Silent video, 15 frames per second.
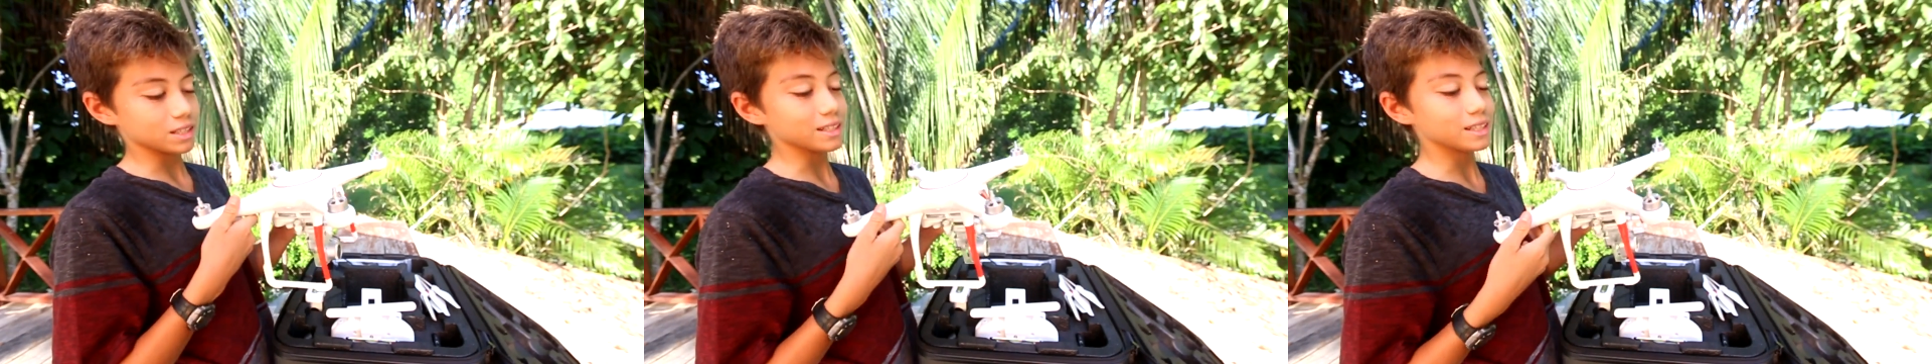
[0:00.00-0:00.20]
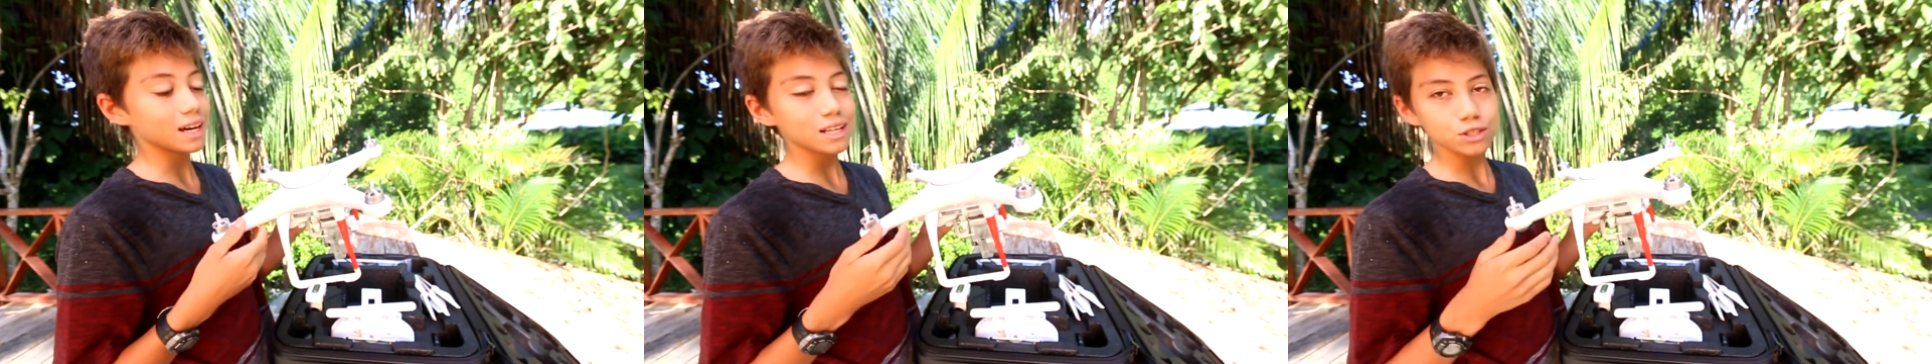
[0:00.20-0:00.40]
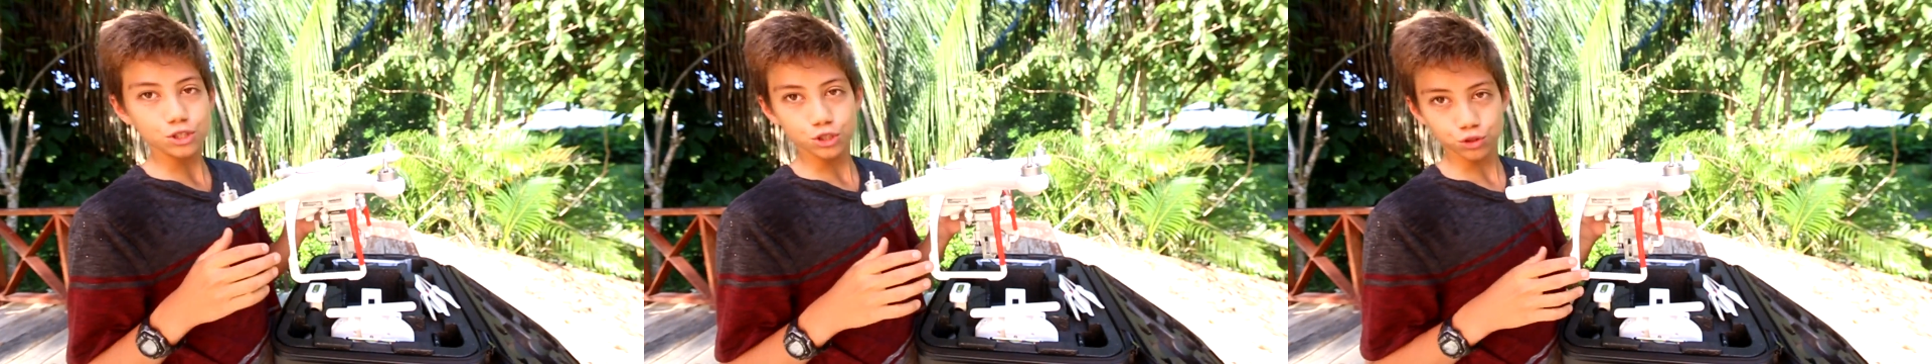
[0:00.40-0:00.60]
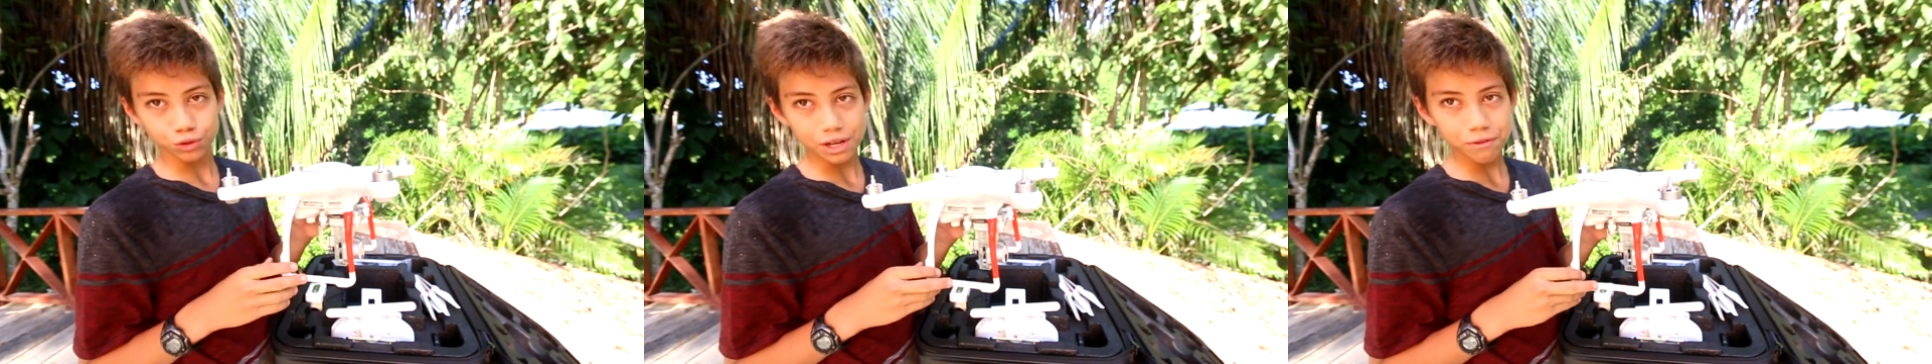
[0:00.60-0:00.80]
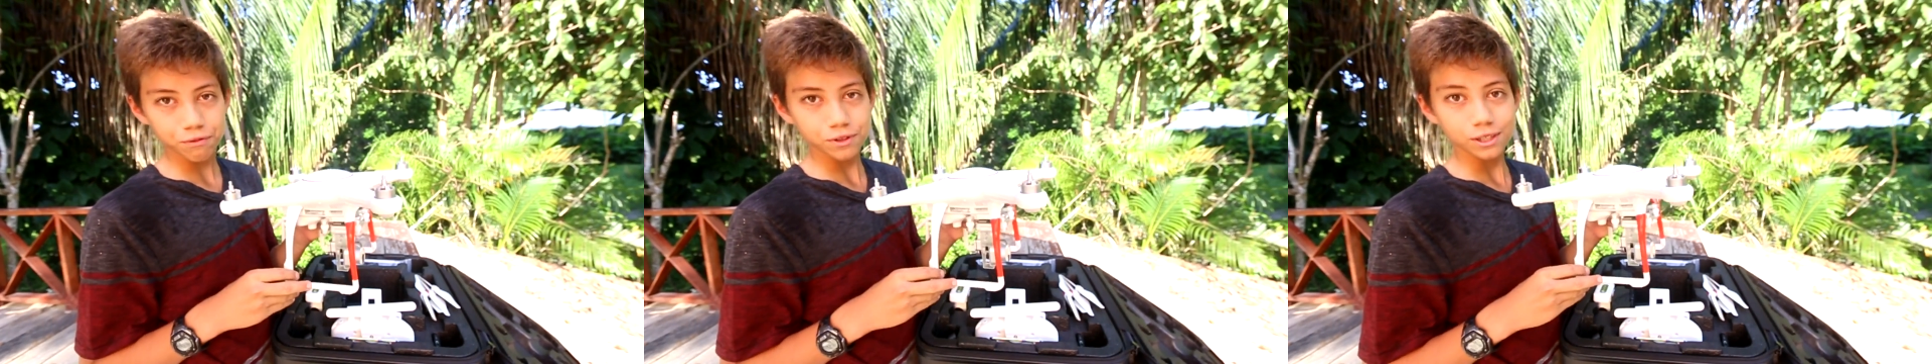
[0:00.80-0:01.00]
it does
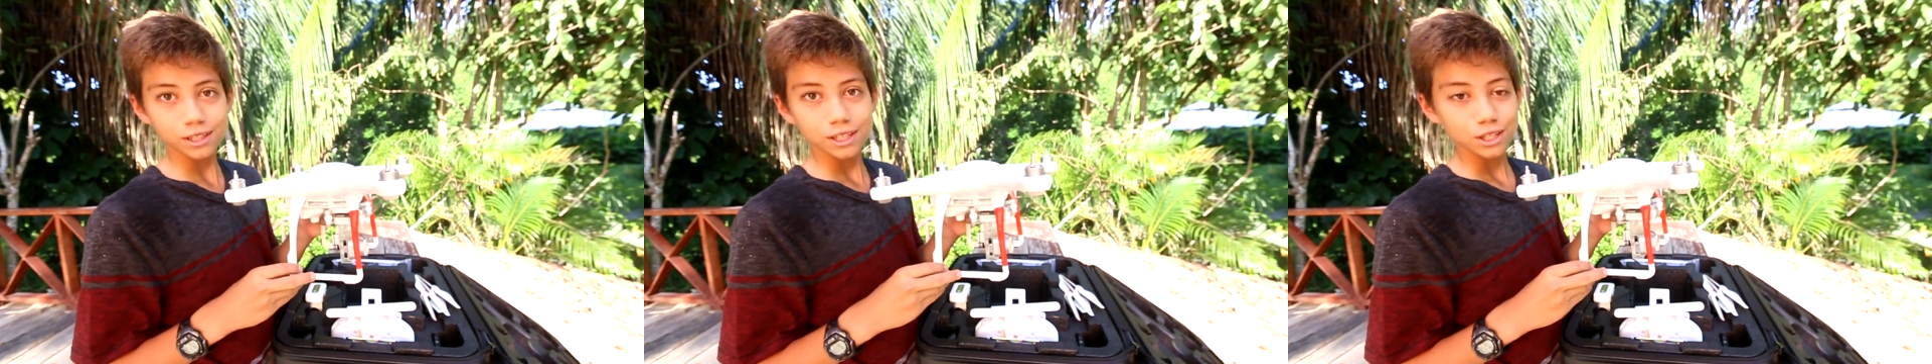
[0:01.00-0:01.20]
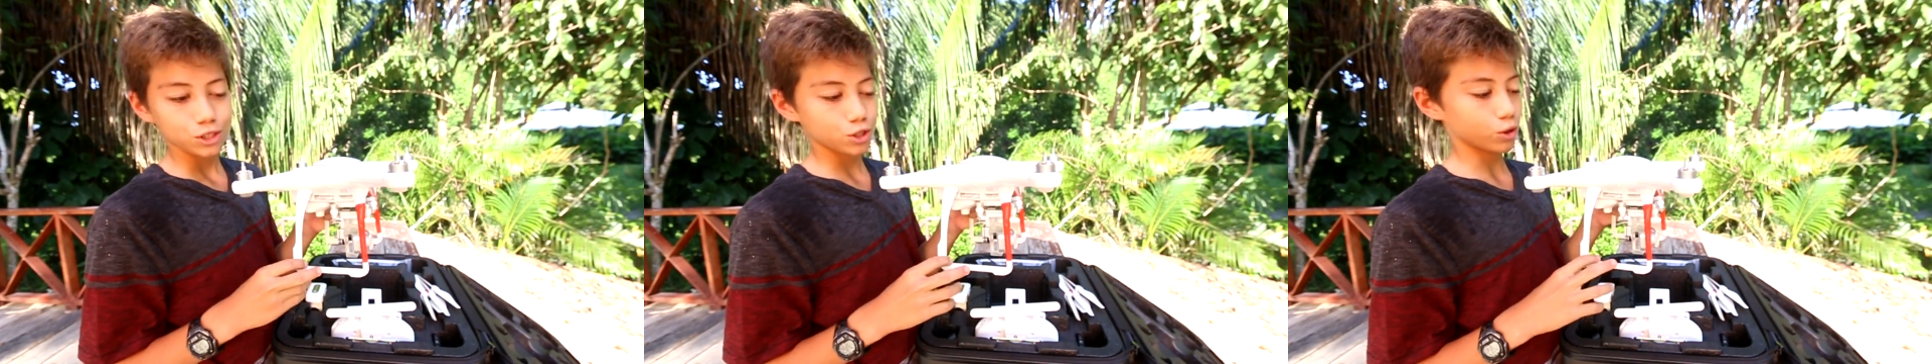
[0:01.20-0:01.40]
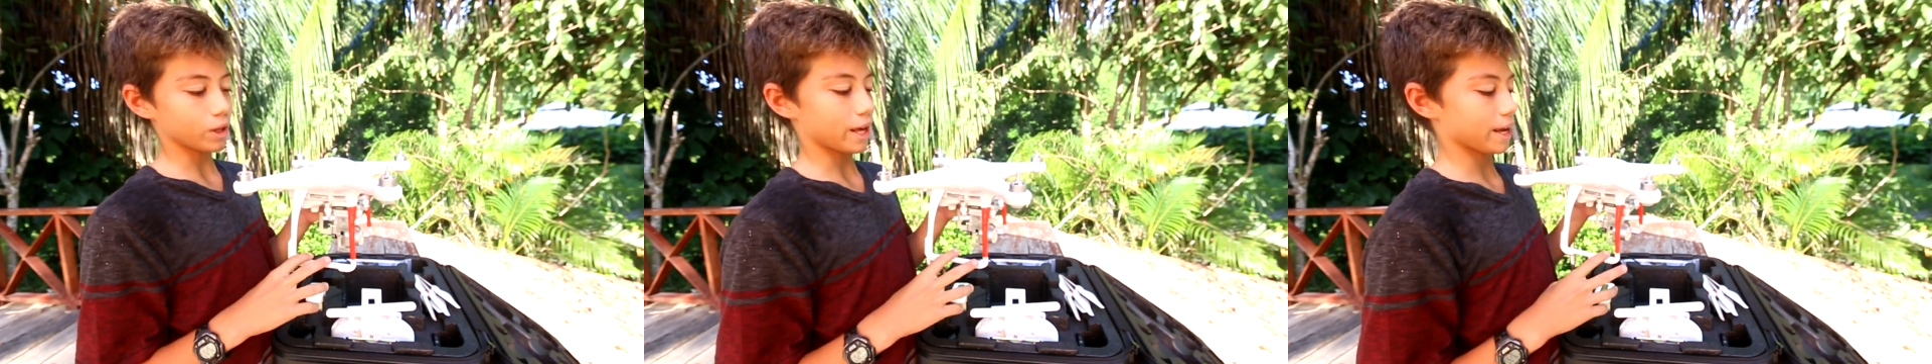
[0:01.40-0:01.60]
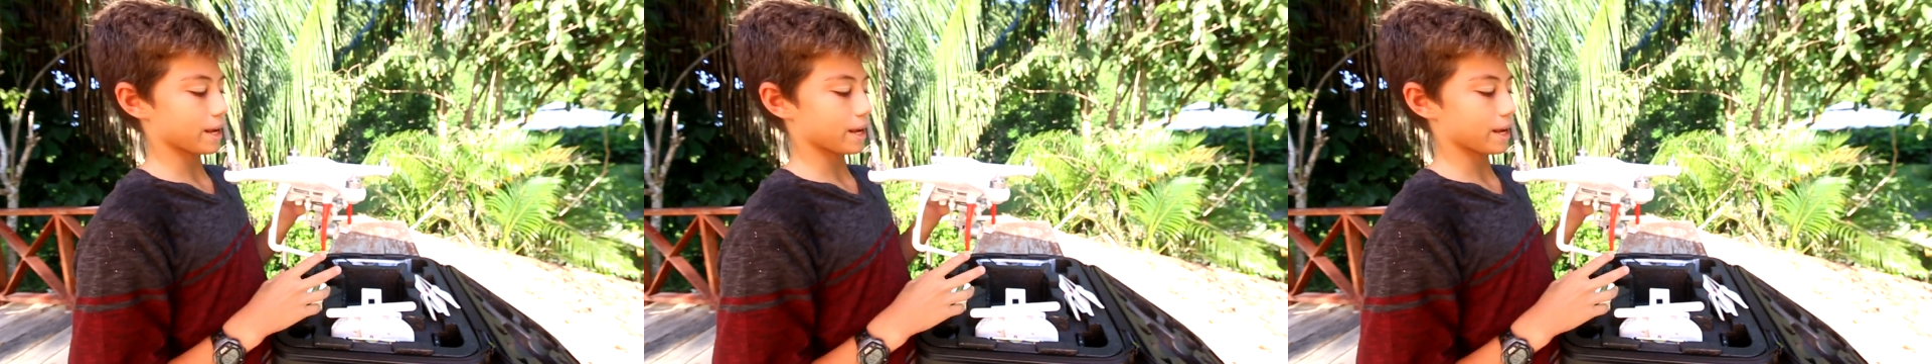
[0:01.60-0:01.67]
drift. So